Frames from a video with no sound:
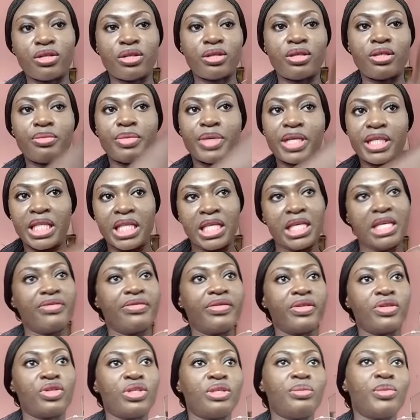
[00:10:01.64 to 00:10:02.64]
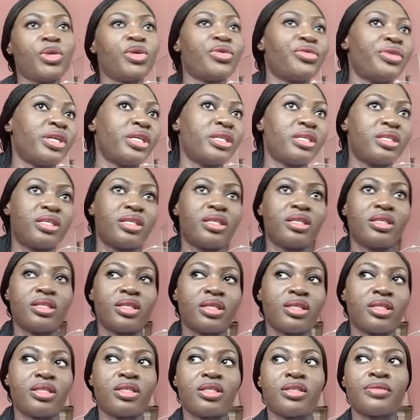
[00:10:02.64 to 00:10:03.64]
then turn it back and give it to him. He already
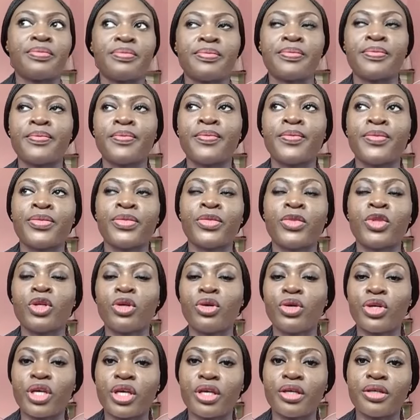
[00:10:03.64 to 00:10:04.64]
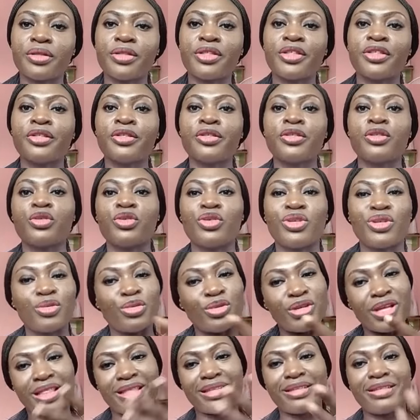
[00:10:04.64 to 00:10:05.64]
sees it. Okay, so
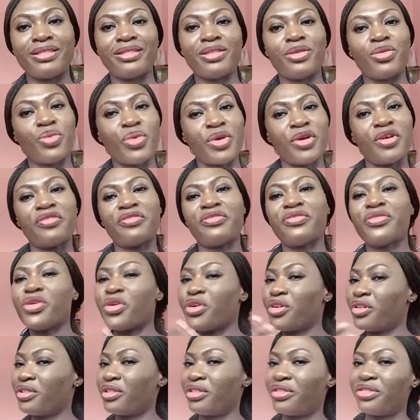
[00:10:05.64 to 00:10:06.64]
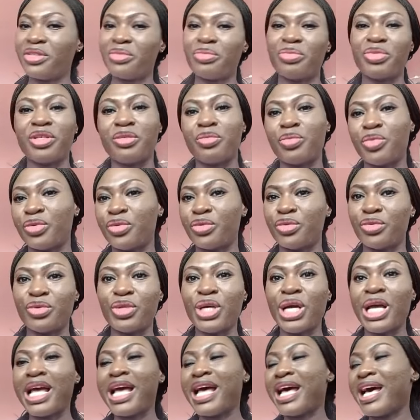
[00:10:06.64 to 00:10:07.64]
it's a way of honoring
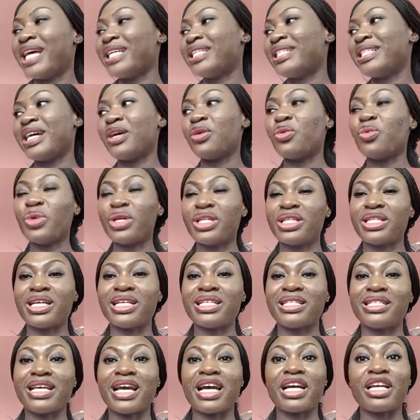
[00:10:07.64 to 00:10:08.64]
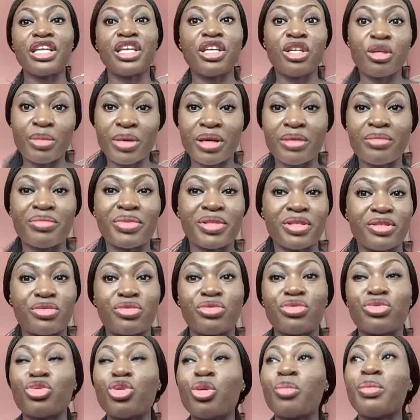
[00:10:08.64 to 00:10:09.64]
people as they are waiters, they are human
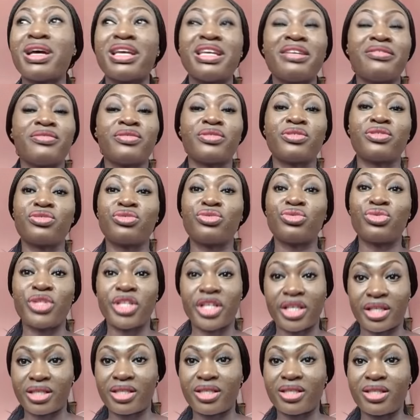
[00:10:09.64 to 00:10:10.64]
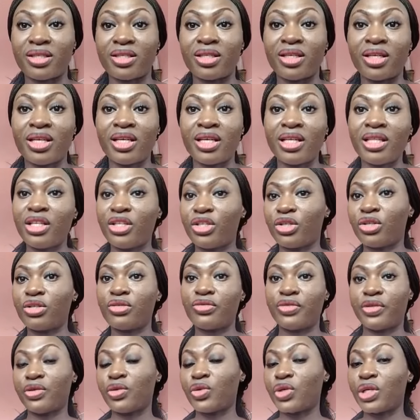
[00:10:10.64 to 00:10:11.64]
beings. To some are even students. You
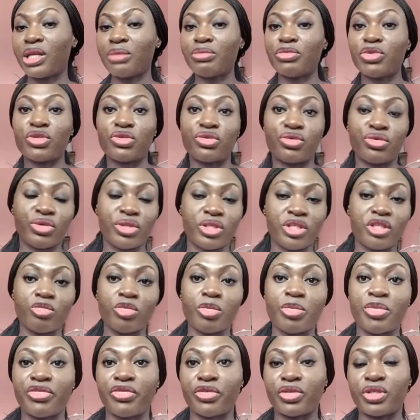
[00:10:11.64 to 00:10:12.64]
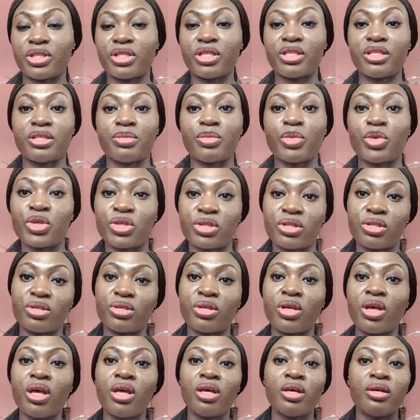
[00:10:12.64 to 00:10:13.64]
just feel like, let me just do this maybe for 6
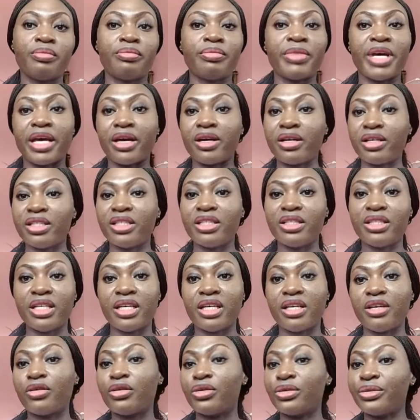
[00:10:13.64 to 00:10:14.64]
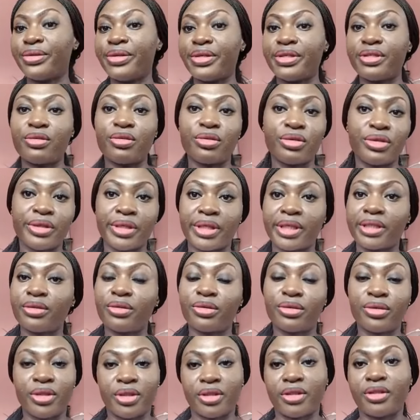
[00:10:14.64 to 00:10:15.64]
months, my holiday, or this or
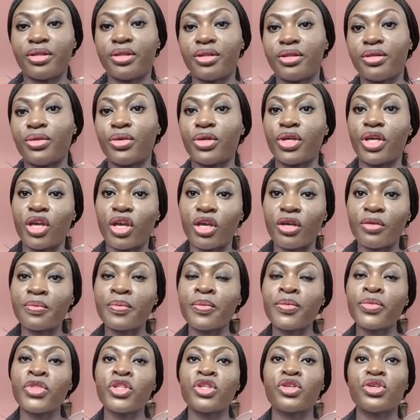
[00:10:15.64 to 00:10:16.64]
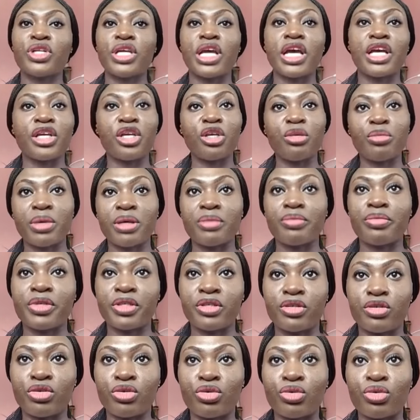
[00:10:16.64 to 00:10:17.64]
that or this. Okay, so they are human
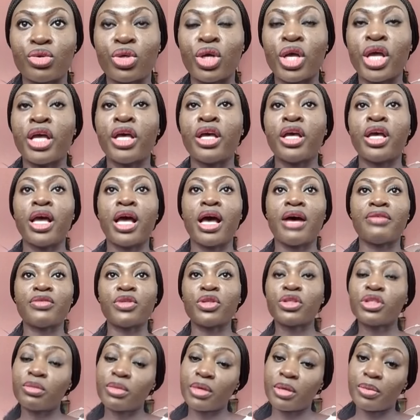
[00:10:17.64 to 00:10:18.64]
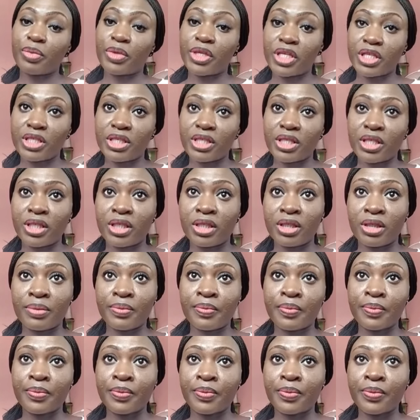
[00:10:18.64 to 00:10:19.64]
beings too. I've talked about
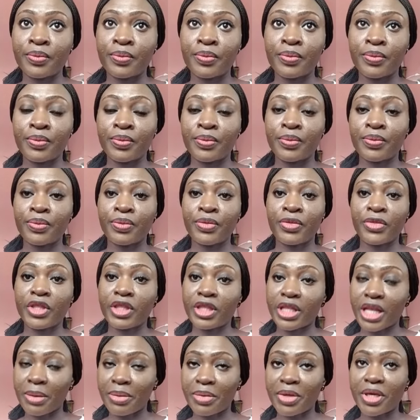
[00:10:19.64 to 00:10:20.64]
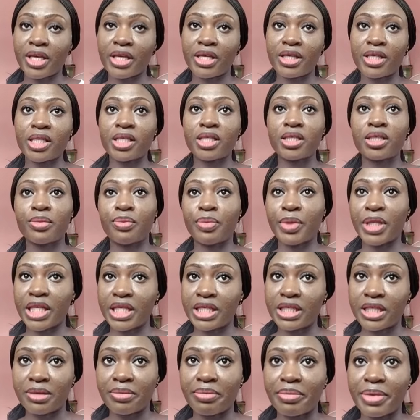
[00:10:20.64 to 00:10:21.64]
placing napkins,
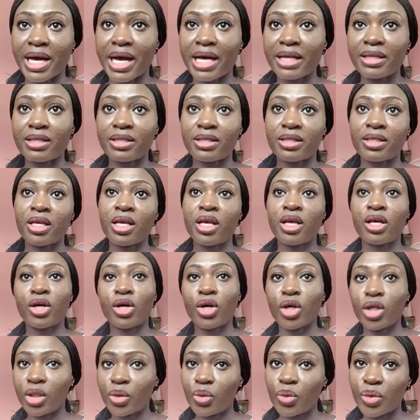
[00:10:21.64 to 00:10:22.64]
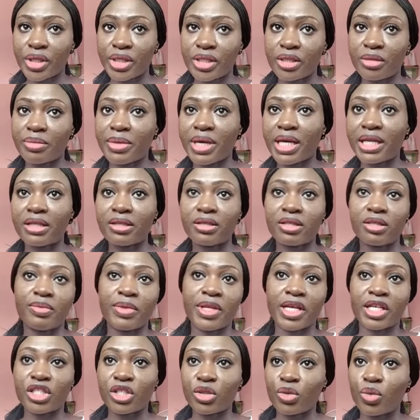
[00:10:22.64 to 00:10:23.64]
placing bags, calling waiter
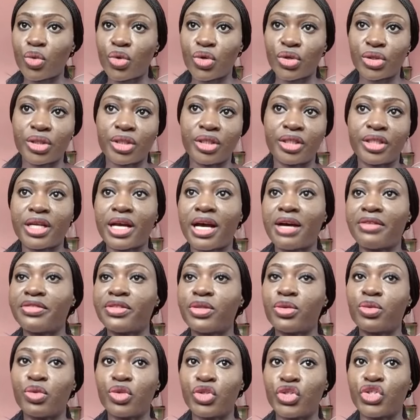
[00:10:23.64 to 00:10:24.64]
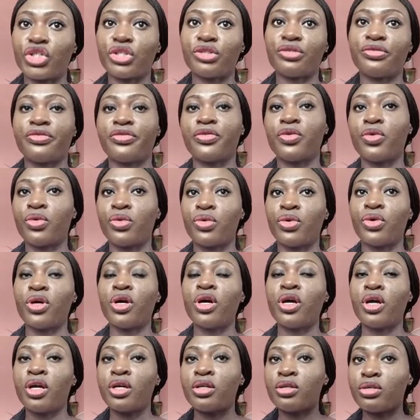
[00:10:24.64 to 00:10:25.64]
manners, splashing water after washing for
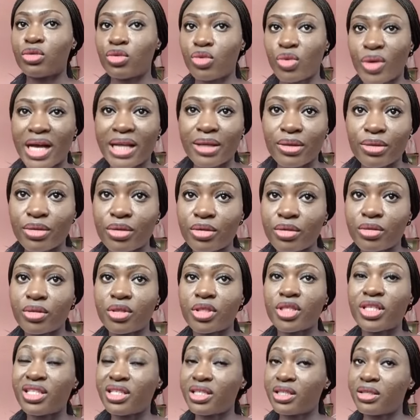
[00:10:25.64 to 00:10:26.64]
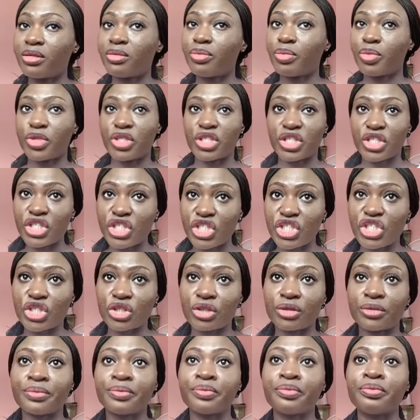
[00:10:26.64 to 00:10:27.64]
swallows, sitting
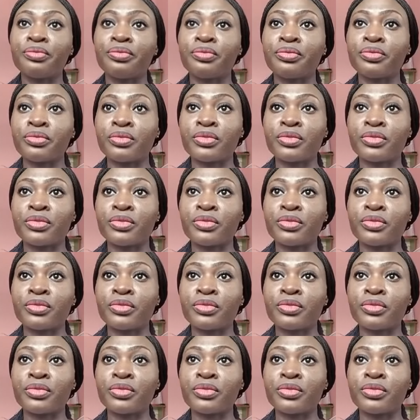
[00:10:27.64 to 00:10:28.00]
position.